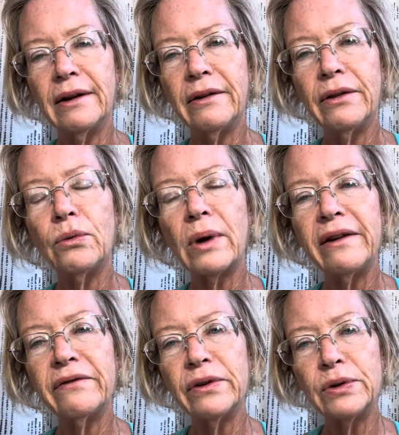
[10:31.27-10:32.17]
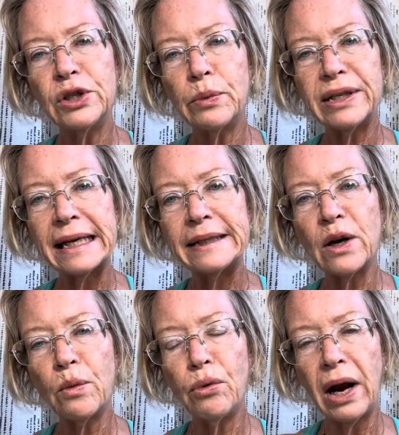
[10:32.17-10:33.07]
the right foods to protect
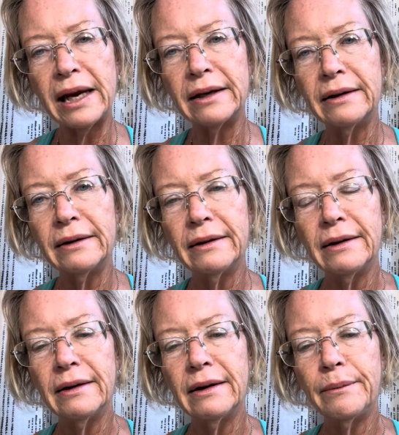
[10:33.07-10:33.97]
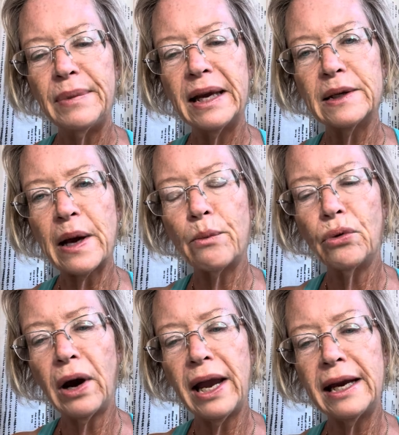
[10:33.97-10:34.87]
our brain. Because our
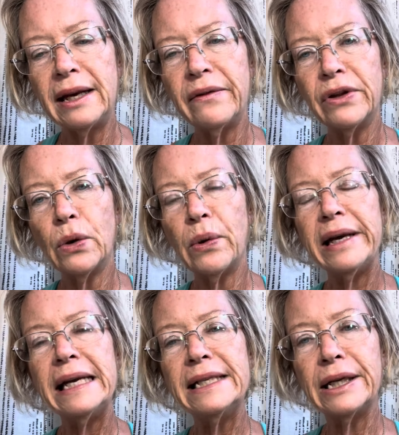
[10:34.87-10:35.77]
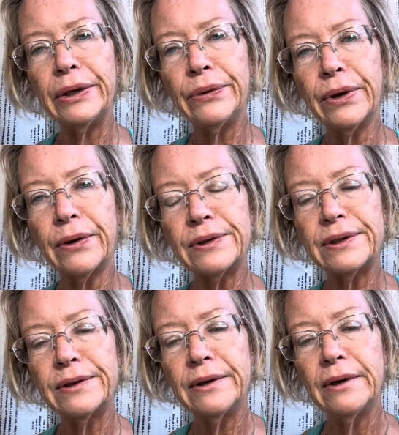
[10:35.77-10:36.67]
brain, even though it needs
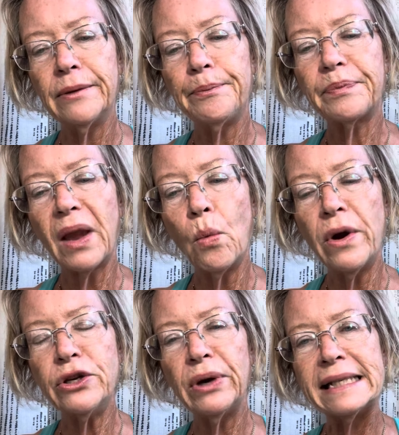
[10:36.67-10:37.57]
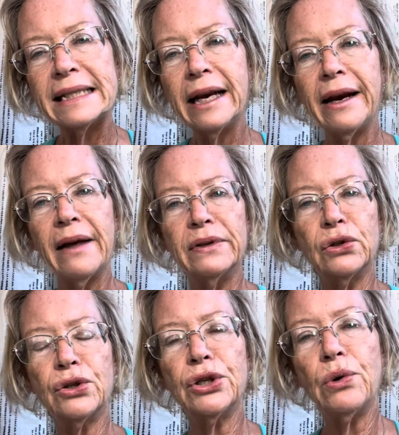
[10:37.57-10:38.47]
glucose, when your insulin levels
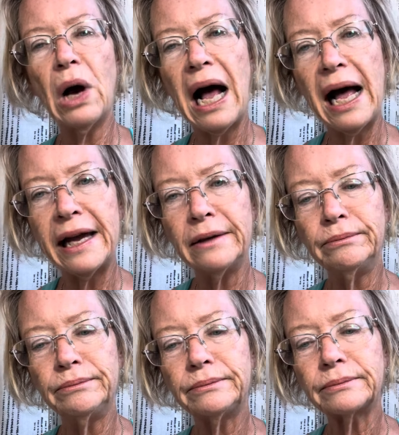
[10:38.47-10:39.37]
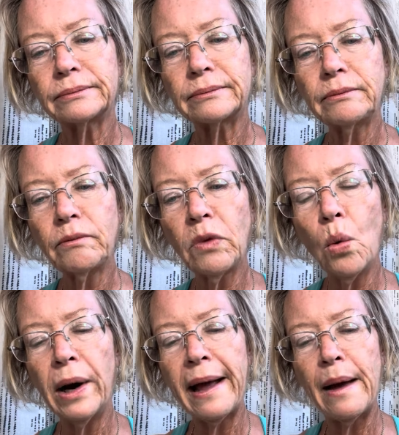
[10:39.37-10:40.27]
are too high,
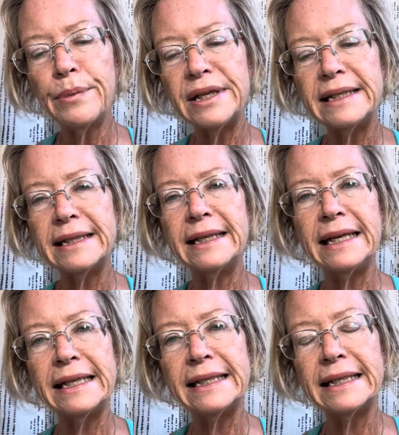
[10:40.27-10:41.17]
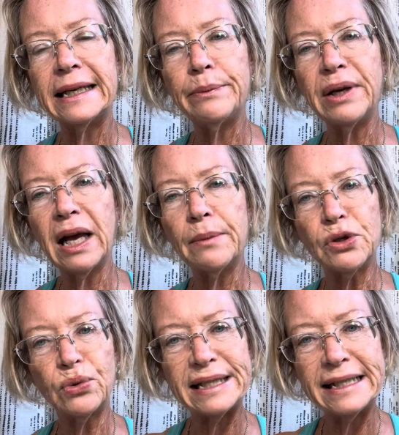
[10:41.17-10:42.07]
what happens is the insulin
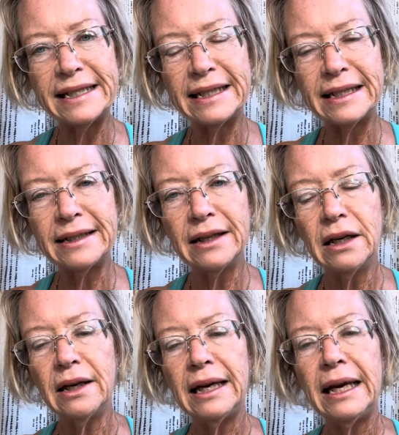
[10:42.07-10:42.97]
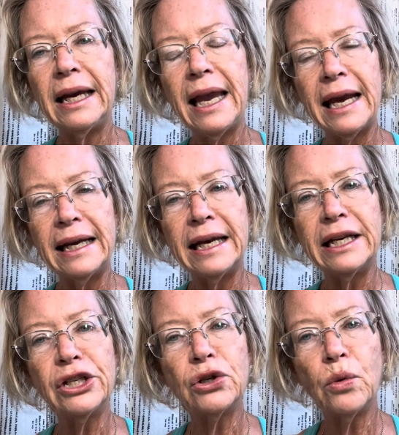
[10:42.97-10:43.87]
becomes resistant. It can't get
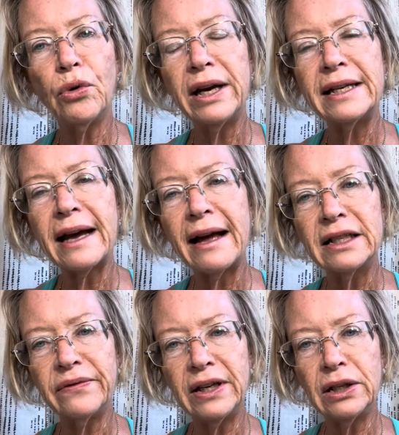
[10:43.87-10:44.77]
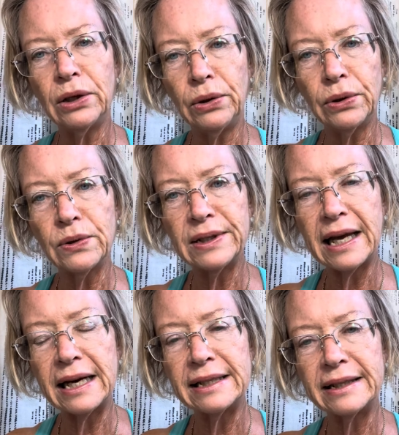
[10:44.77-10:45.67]
into your brain to activate the glucose
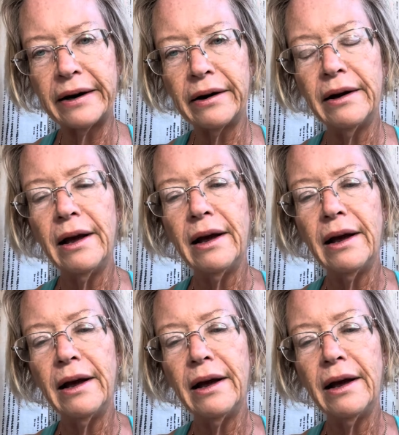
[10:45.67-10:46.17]
that is there,